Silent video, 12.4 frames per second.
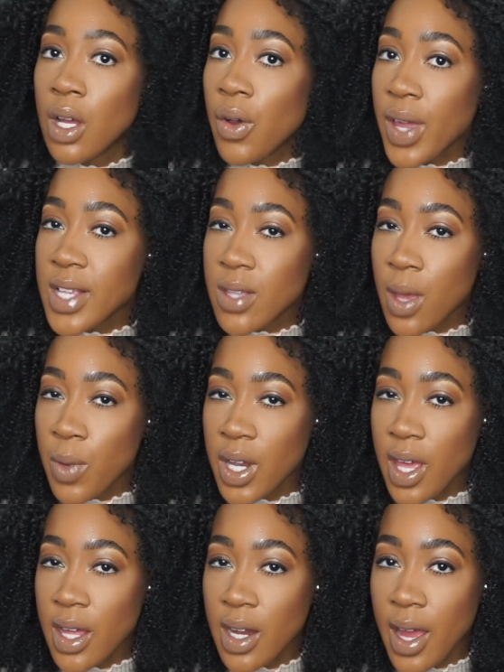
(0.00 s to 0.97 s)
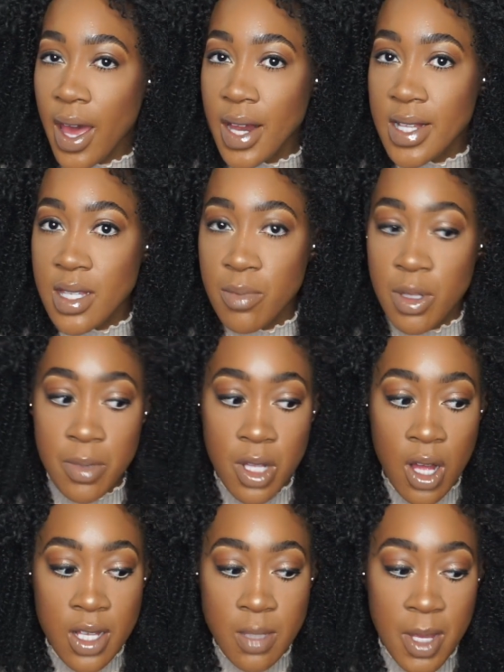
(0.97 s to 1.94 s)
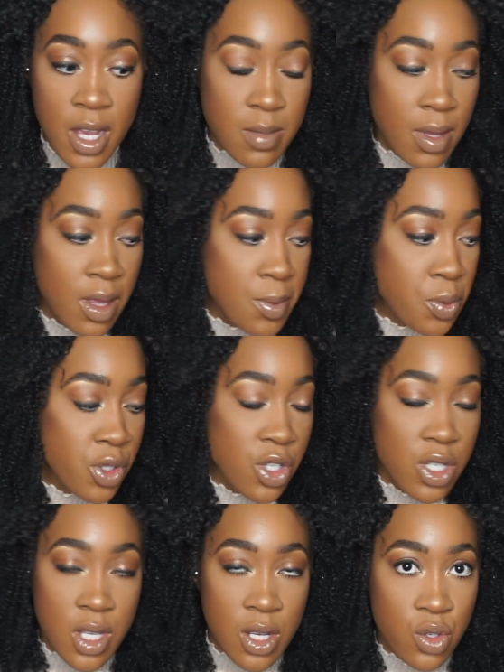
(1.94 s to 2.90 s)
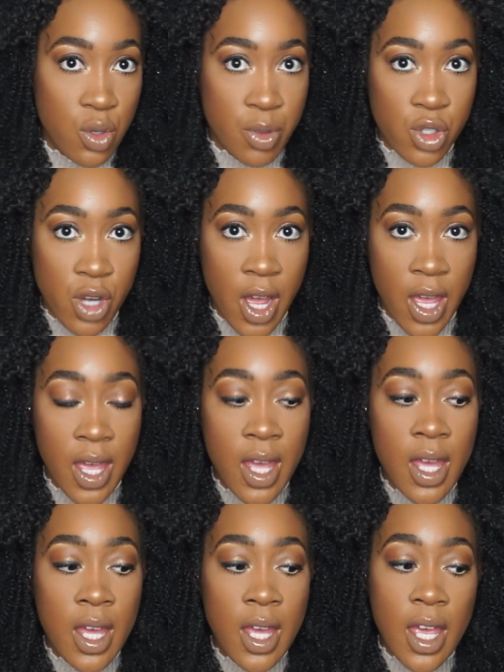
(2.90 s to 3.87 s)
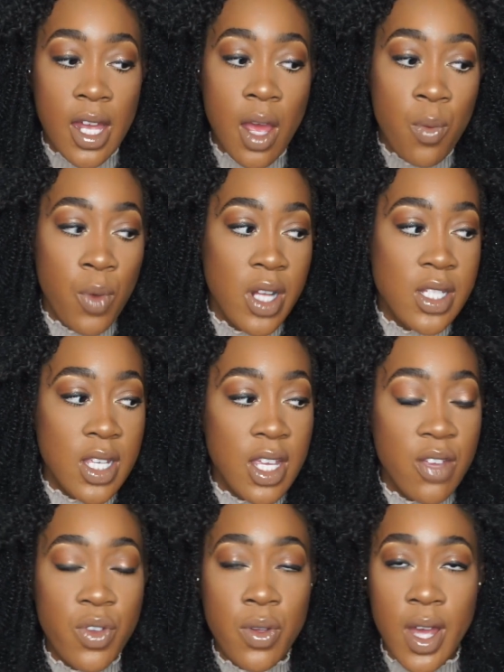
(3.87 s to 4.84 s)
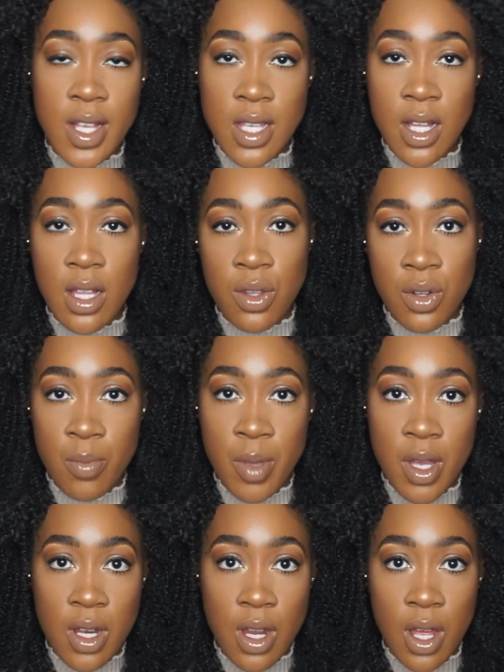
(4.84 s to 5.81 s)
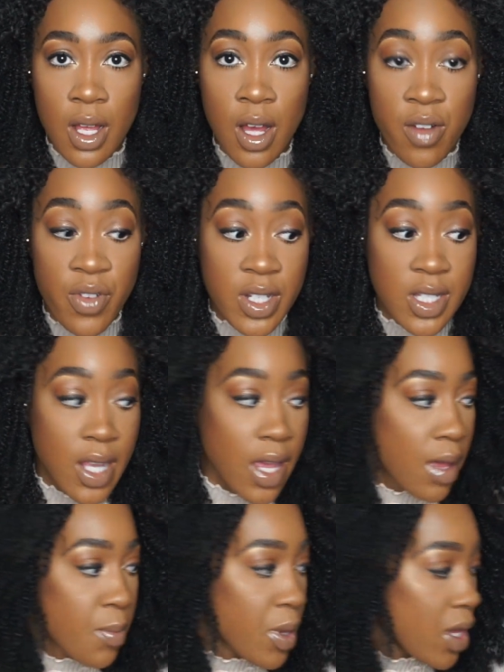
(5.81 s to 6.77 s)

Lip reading: Okay, so I went ahead and added some lip gloss because my lips were just like super dry. And I want to give you guys like a little bit of a tip.